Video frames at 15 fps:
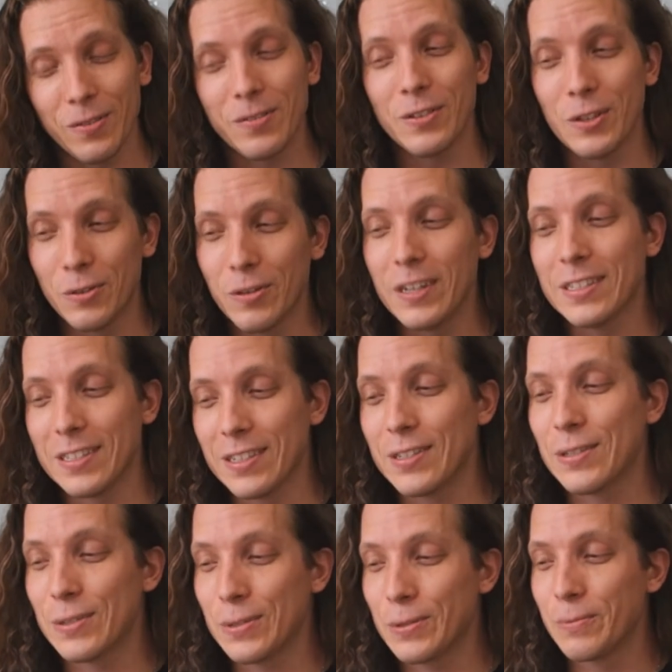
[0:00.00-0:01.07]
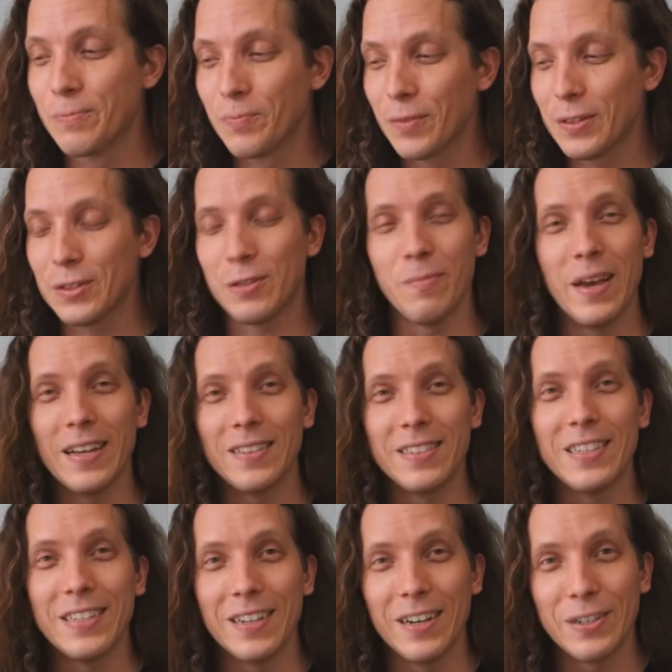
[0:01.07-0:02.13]
good reason to make
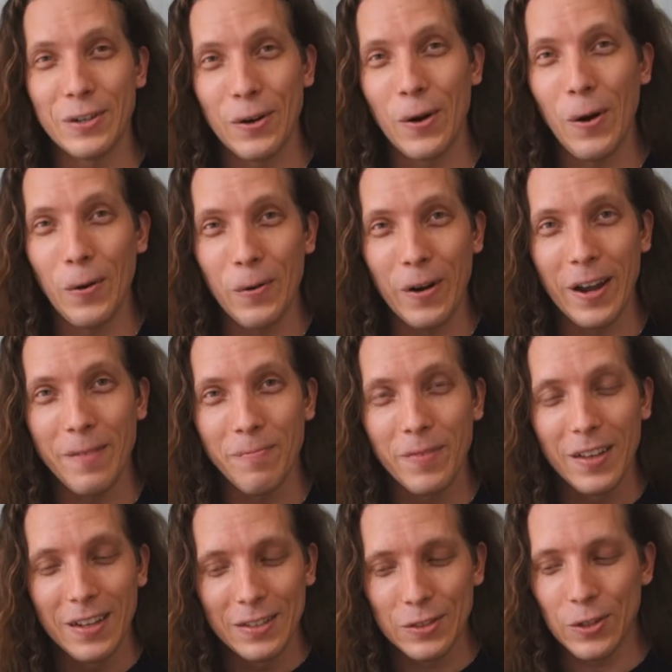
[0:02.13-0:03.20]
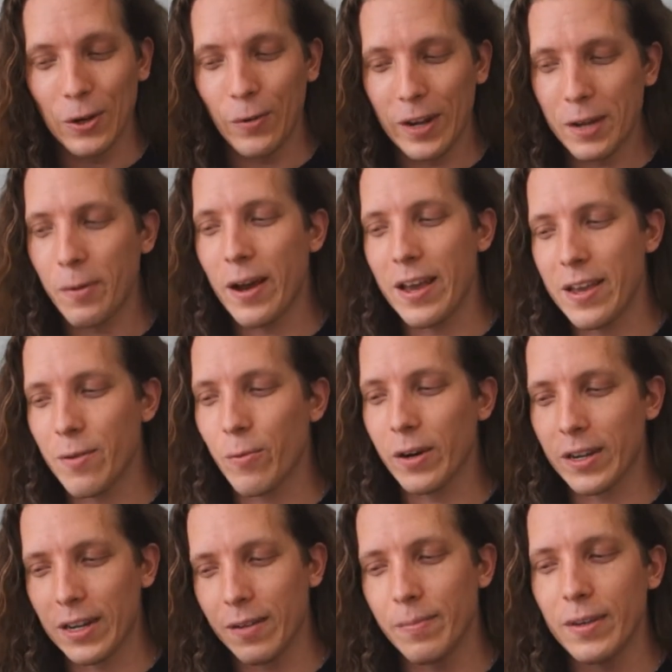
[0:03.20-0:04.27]
tea on your own, right? So anyway, we're
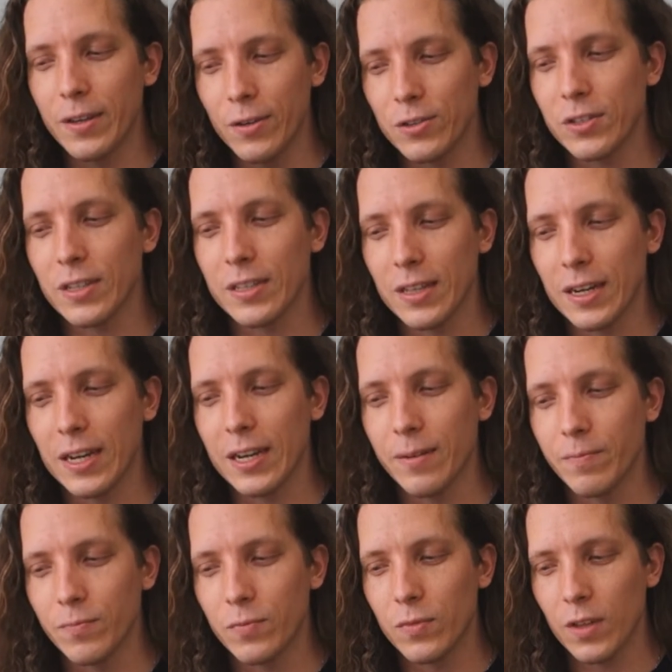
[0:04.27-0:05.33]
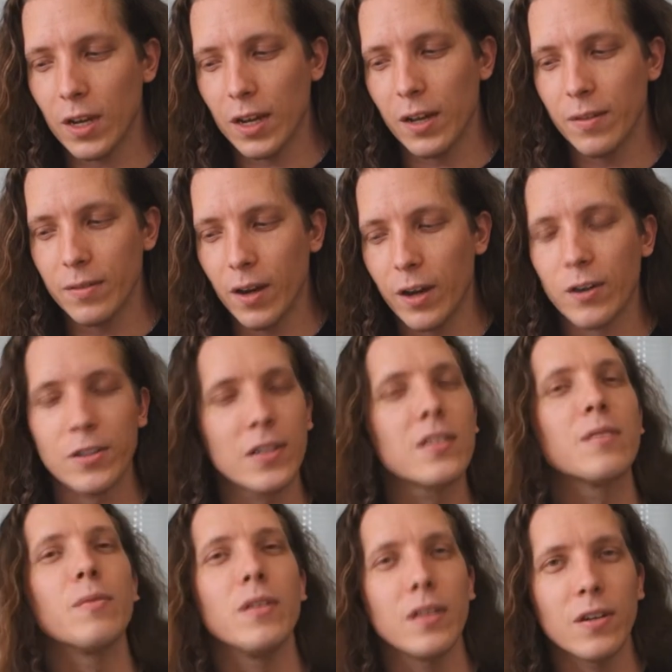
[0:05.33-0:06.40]
going to be using
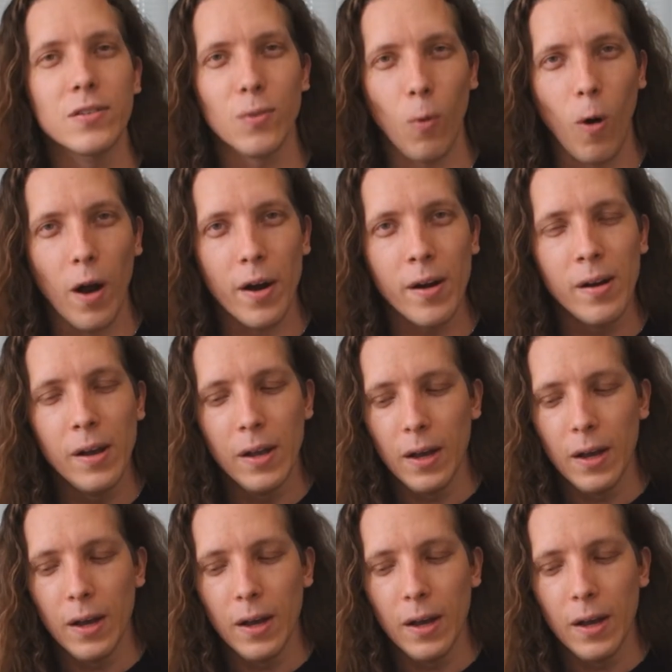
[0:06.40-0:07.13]
160 milliliters of water